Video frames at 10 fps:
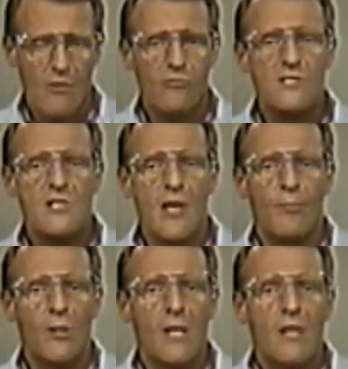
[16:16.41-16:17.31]
For
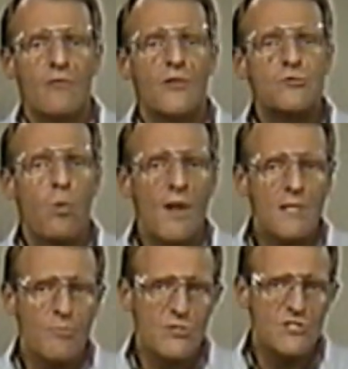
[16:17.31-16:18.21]
example, the
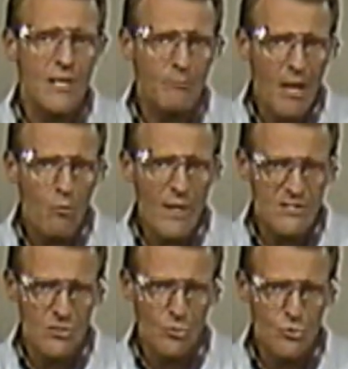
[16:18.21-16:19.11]
20% by
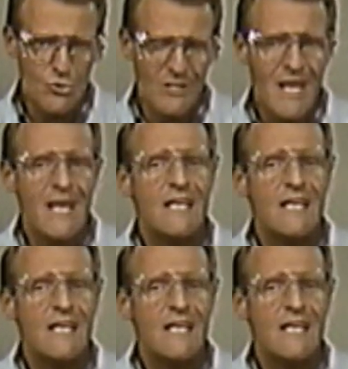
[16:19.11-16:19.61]
weight solution